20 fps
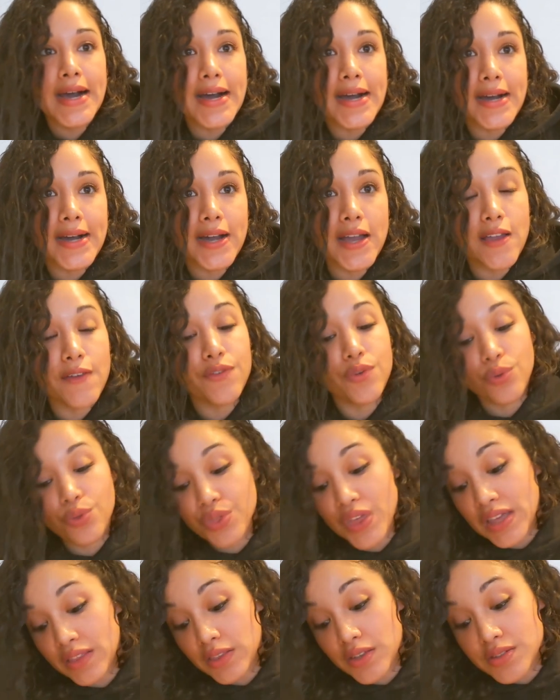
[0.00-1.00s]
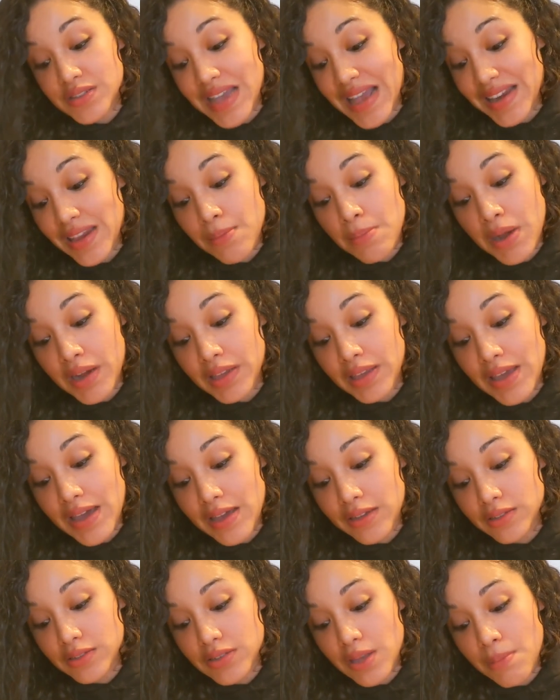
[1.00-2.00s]
If you think there's anybody
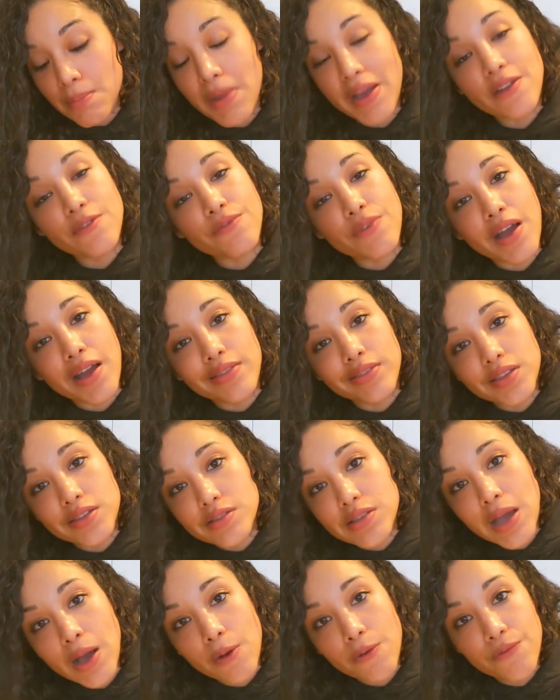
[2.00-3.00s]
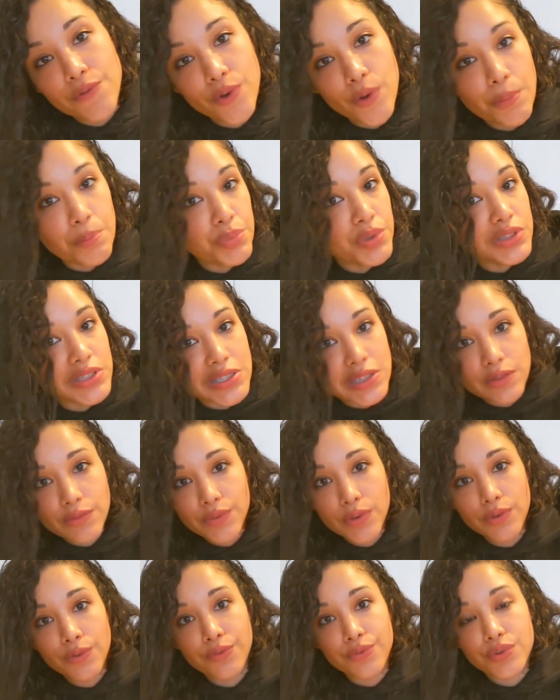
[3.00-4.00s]
else that might find this helpful, please
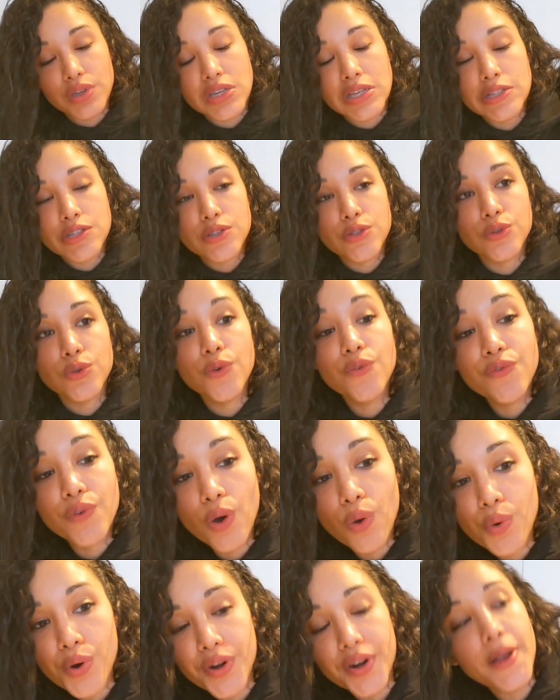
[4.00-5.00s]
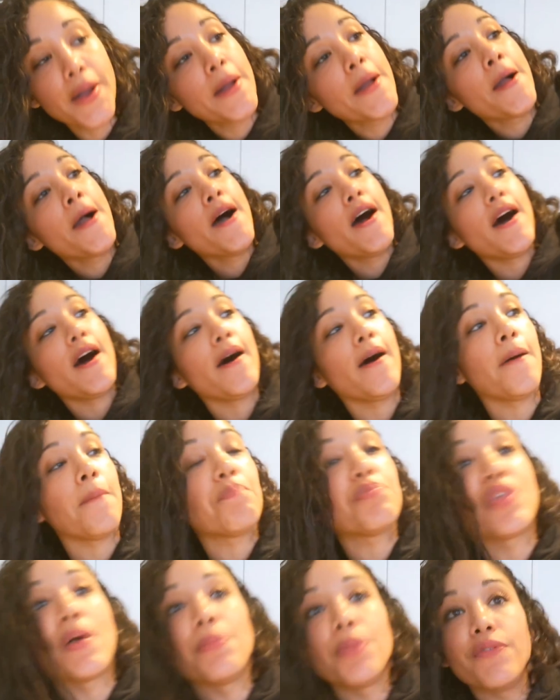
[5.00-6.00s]
feel free to forward
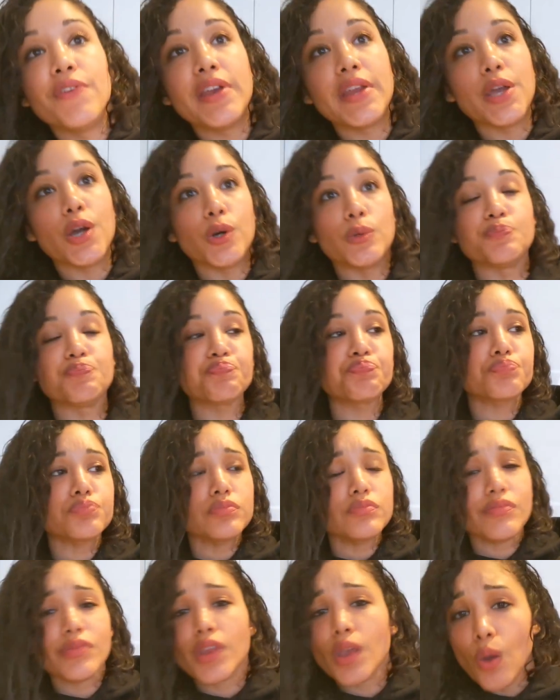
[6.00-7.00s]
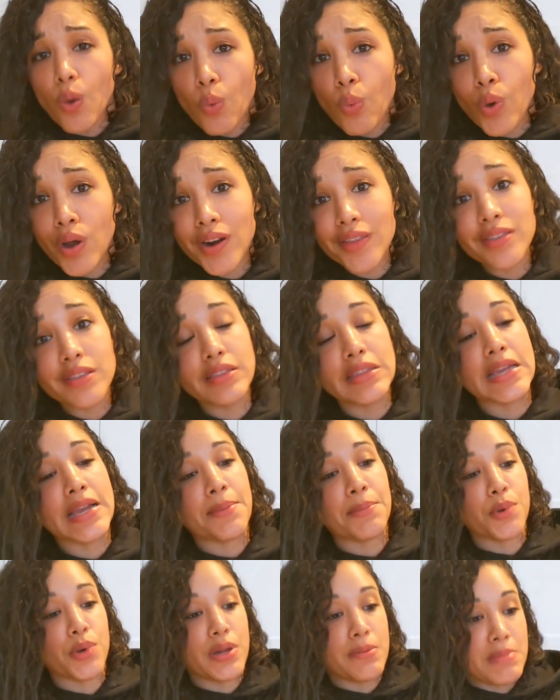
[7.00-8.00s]
them the video. One other thing
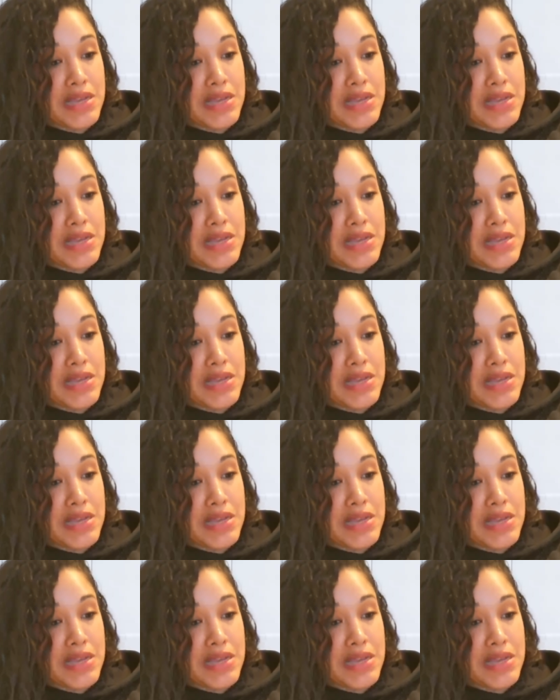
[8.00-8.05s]
I'm going